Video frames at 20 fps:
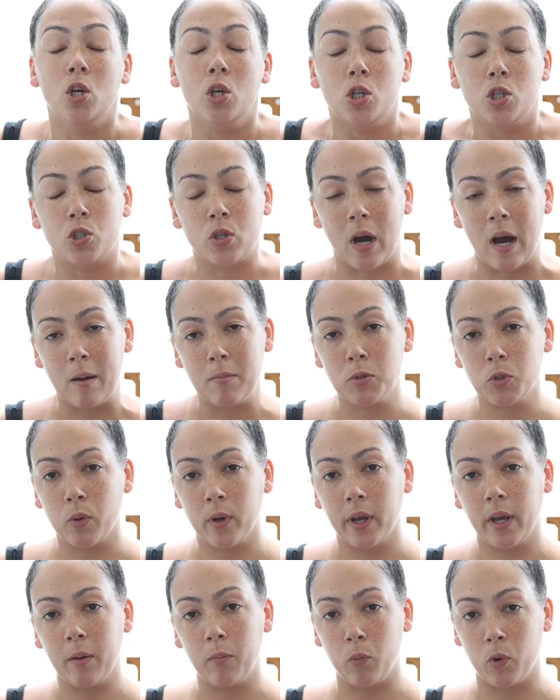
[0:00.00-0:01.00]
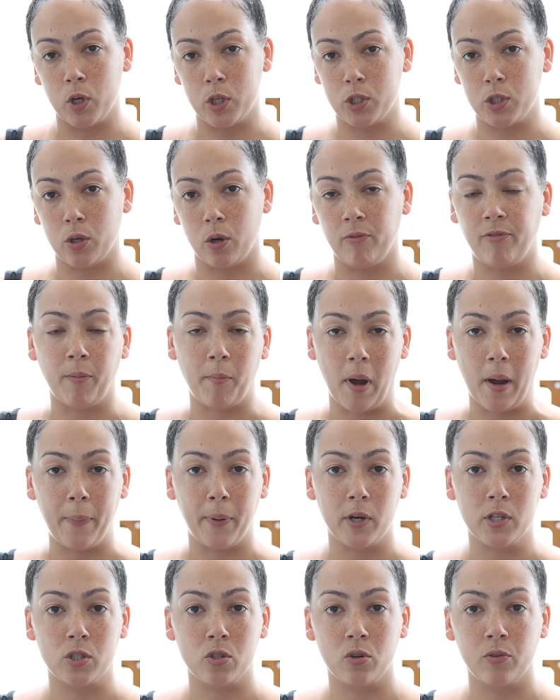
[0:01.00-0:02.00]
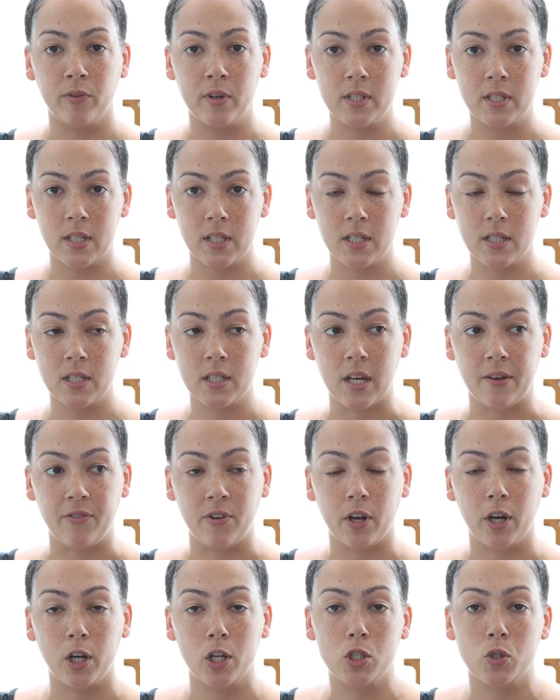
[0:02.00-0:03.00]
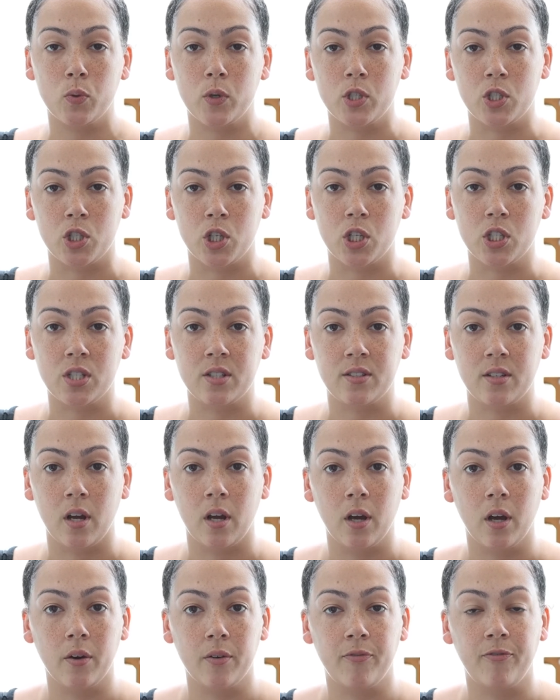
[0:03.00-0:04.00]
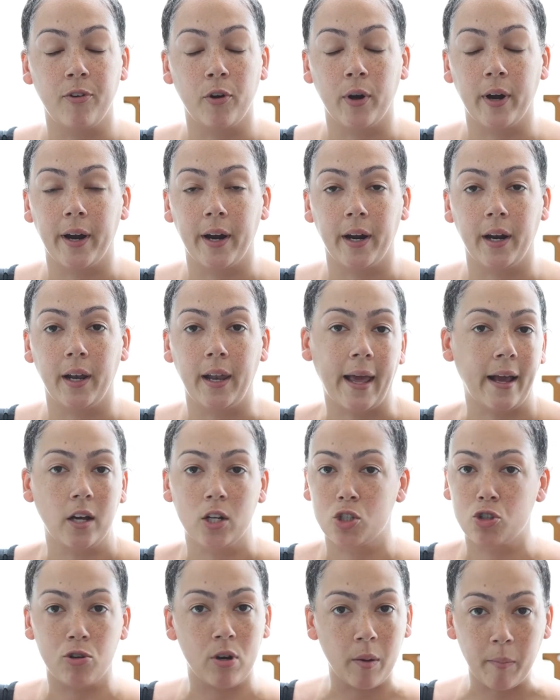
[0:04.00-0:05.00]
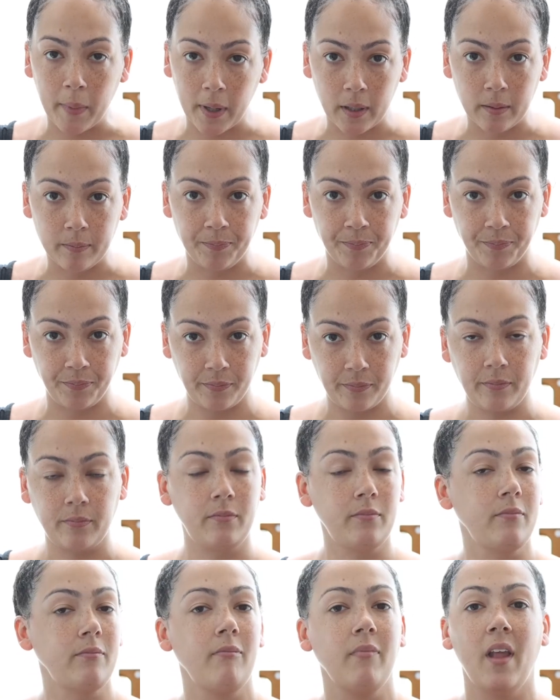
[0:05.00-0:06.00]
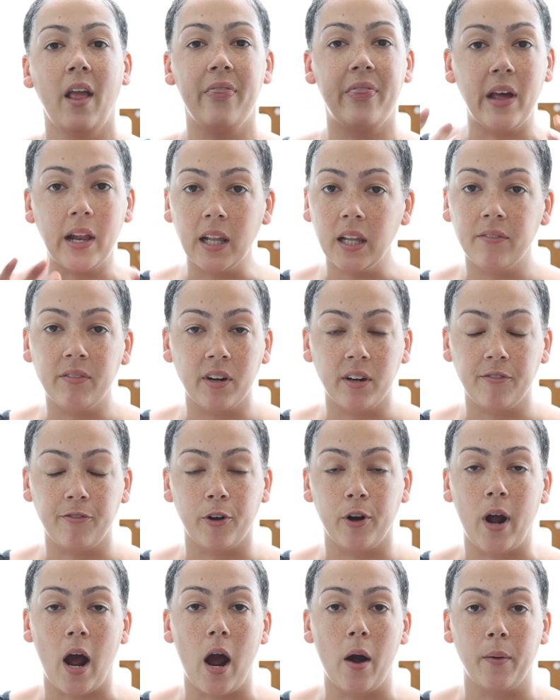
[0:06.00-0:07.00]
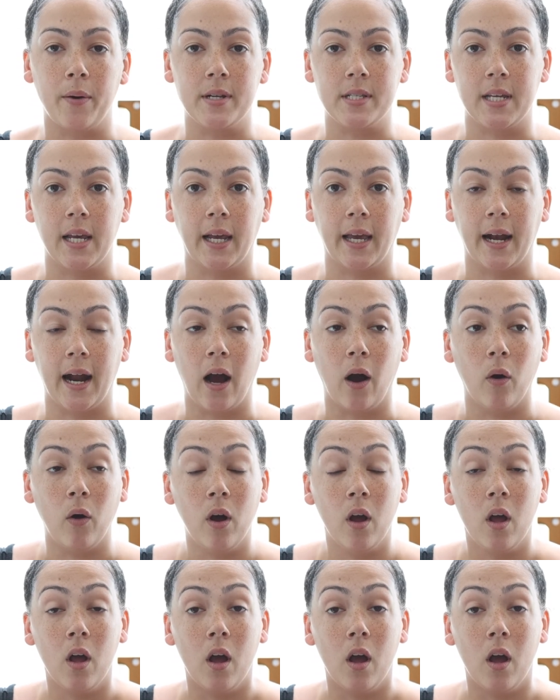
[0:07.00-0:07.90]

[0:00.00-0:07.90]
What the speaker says: So I'm doing it more so for my personal reasons. If you're gonna do it just for like a treatment, then leave it in for an hour and take it out.